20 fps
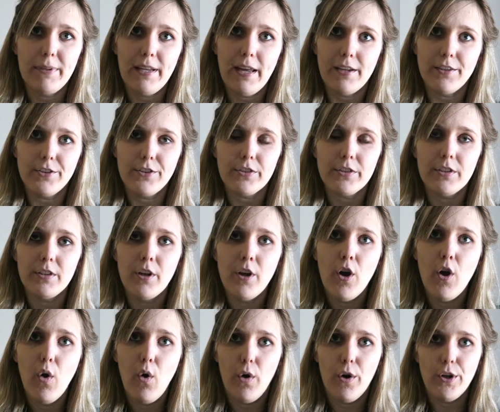potential,
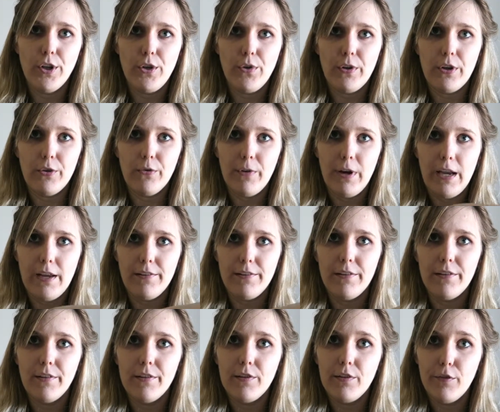or you can
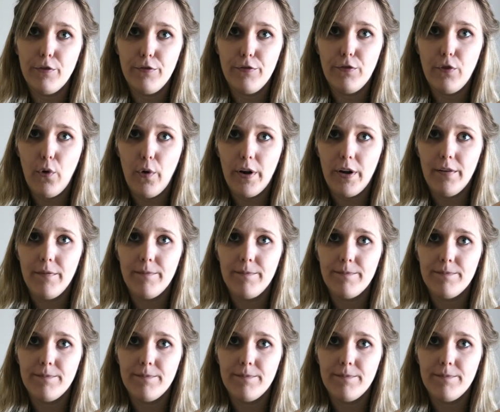raise the floor.